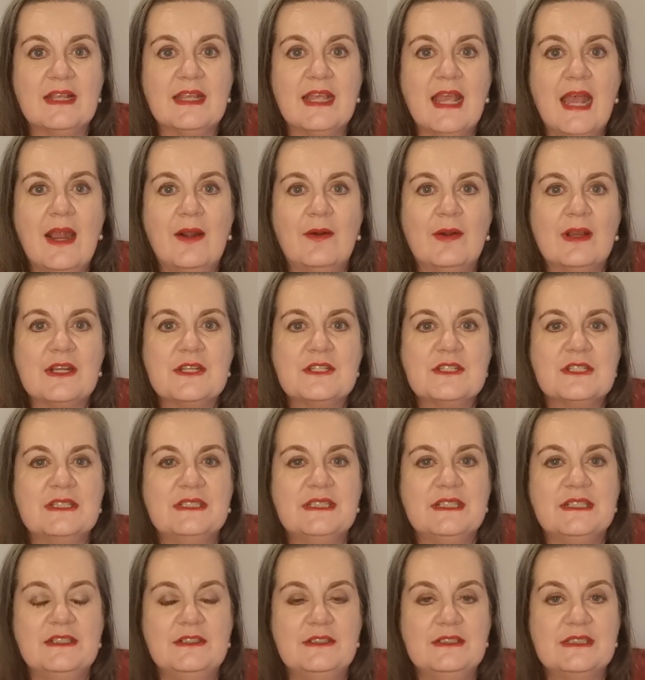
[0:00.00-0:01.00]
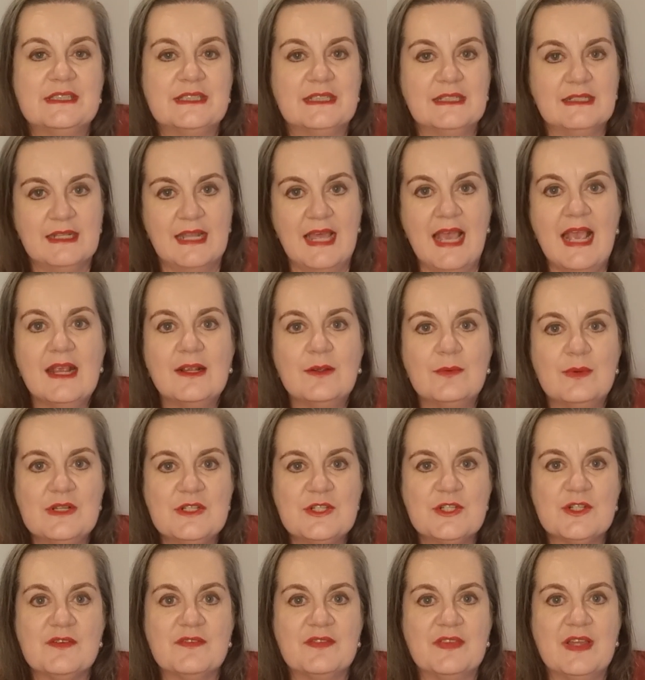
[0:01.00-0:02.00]
characters use the
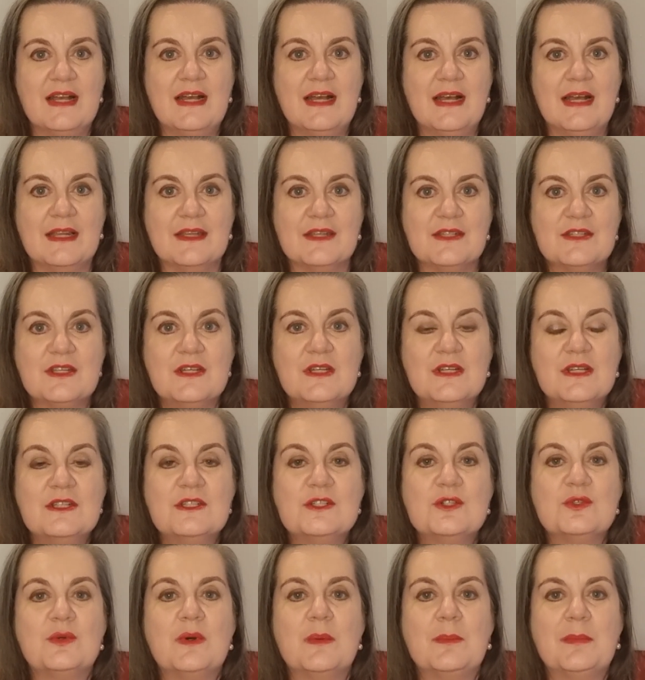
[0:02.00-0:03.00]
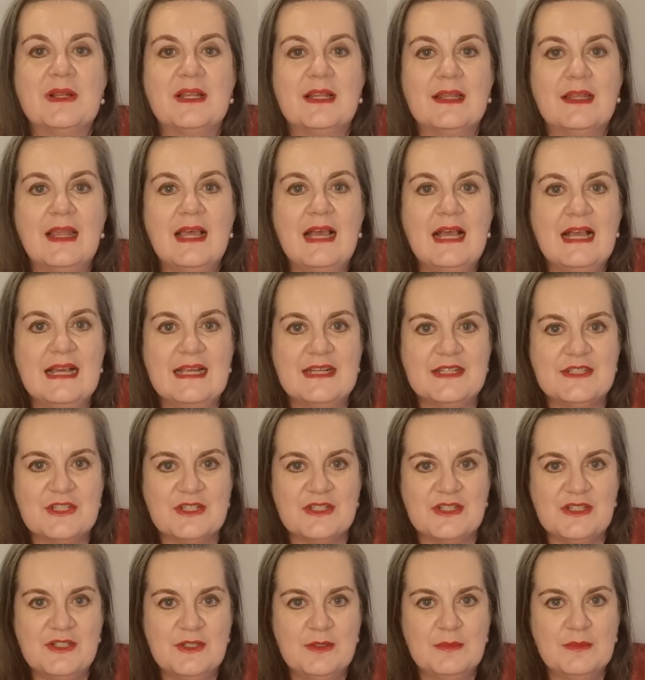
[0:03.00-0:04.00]
language of the hunt to apply to
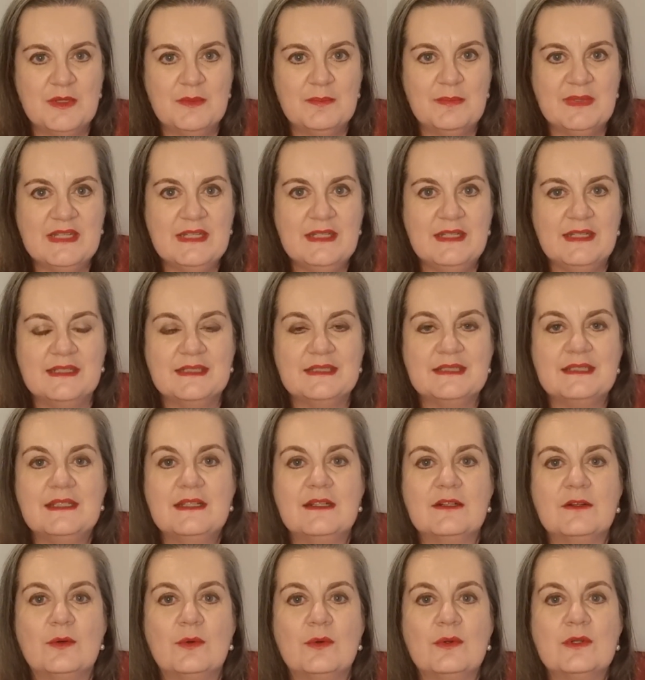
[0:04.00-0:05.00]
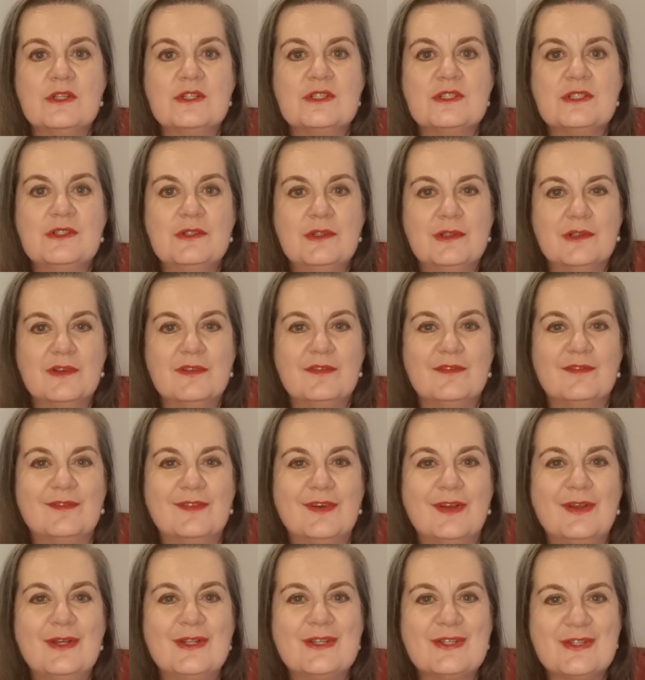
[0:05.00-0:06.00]
human beings in order to
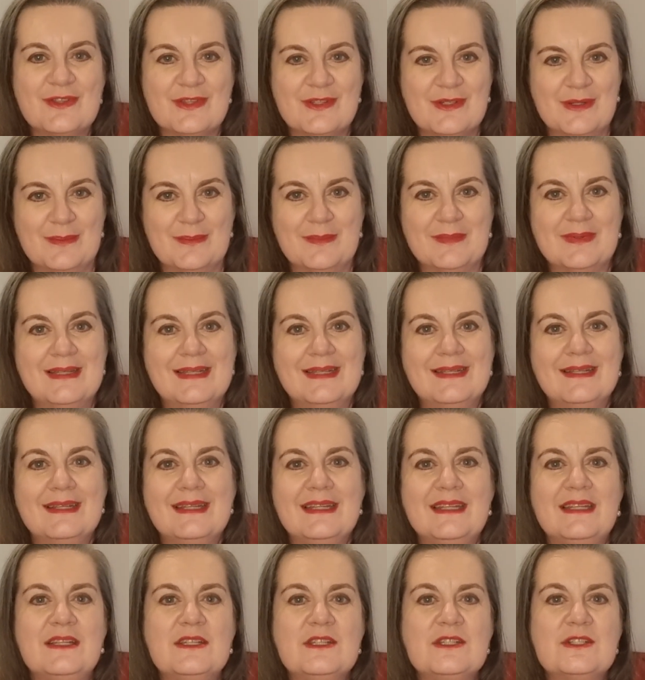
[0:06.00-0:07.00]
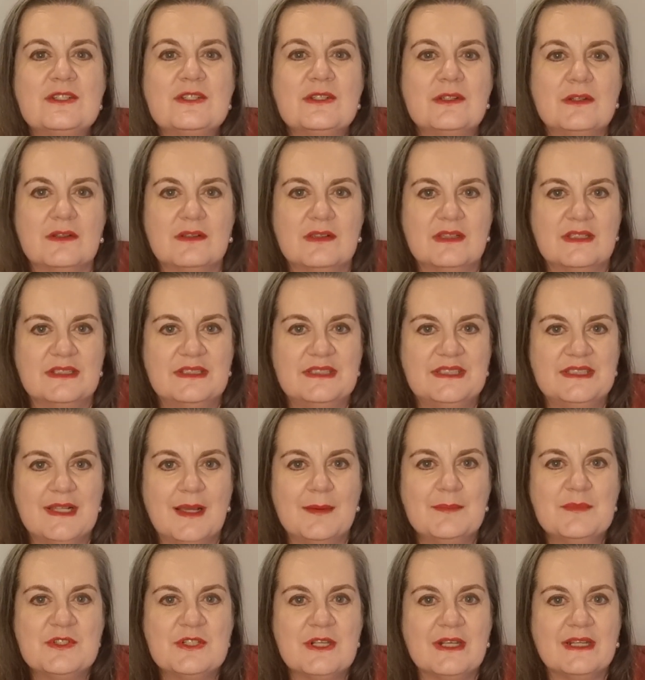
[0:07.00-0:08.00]
convert them into the
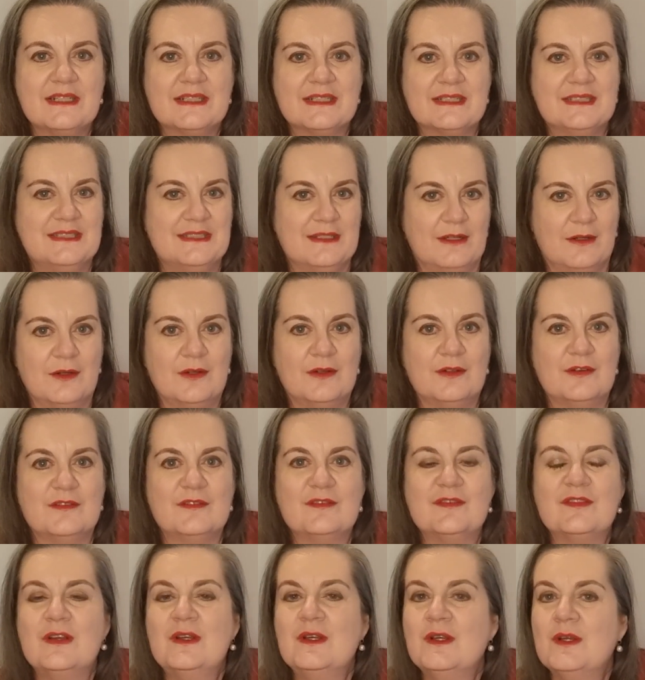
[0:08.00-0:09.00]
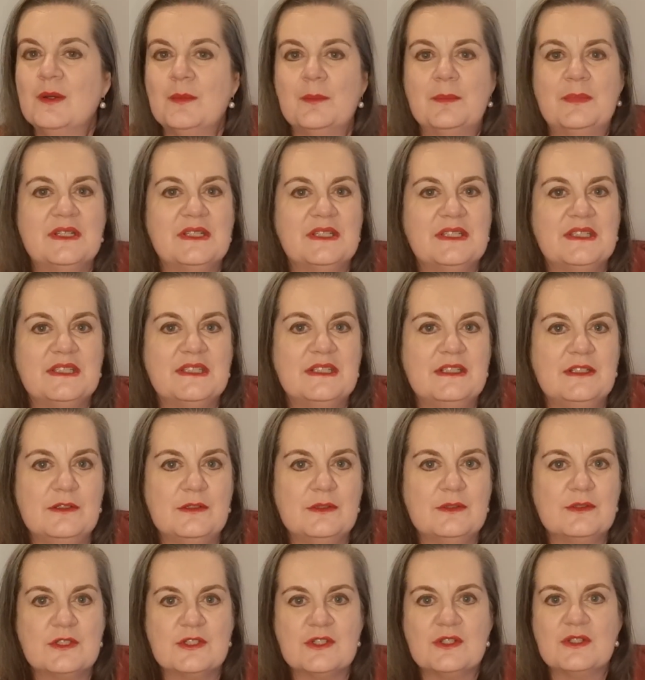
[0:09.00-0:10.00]
subjects of
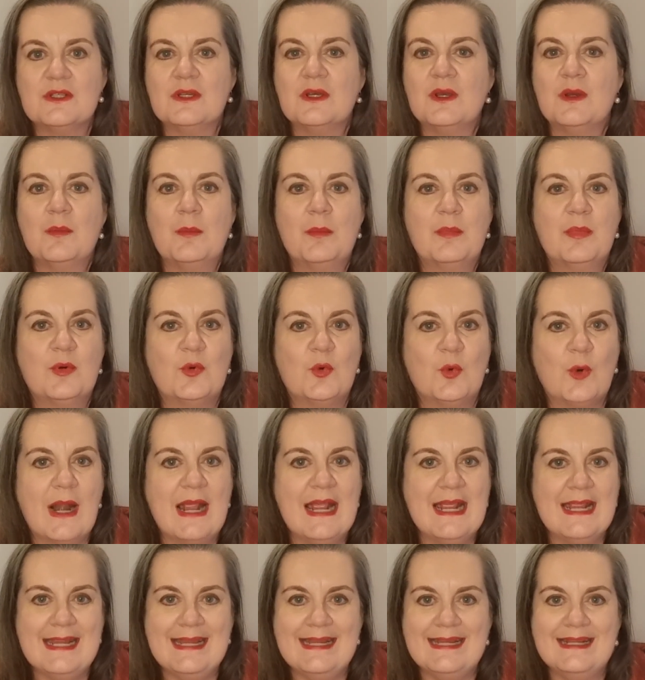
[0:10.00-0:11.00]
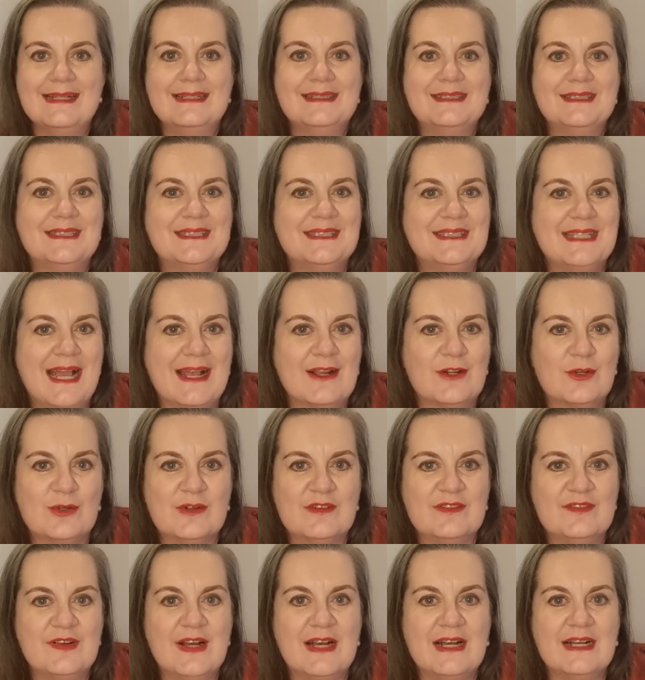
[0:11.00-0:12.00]
pursuit, prey,
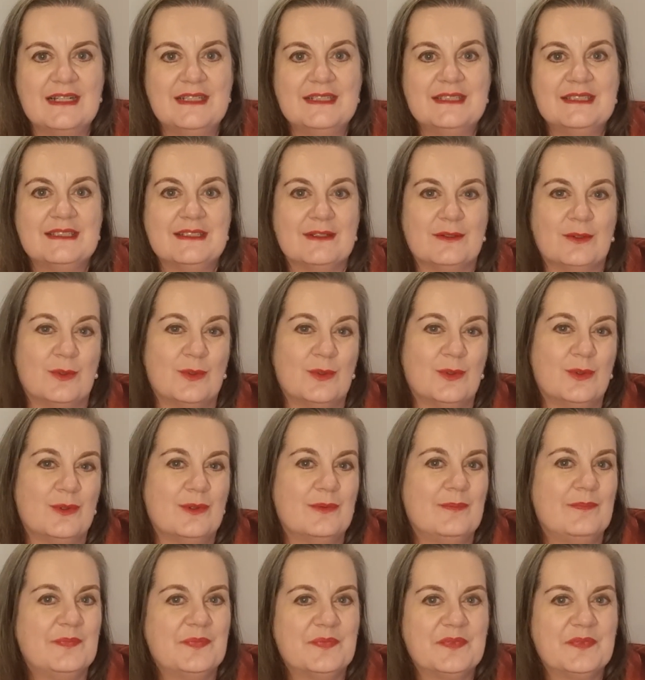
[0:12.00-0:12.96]
sacrifice, or